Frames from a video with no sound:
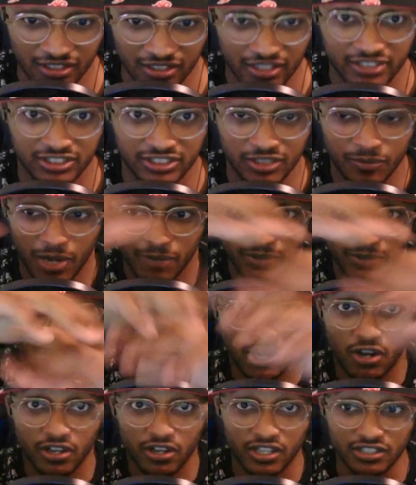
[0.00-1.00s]
She might be
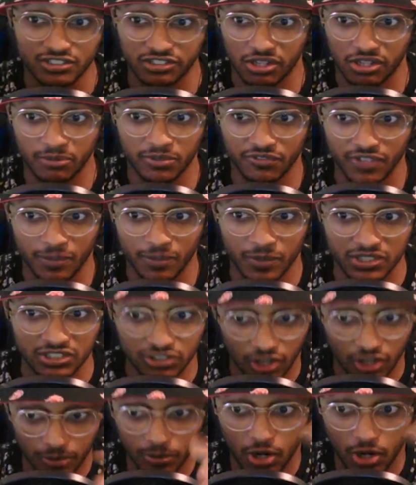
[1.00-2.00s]
blocking some of it, but she's
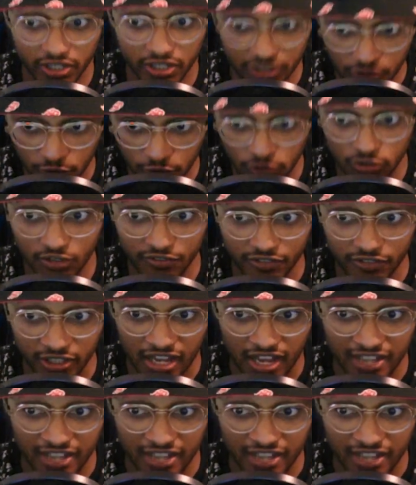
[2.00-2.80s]
not blocking all of it.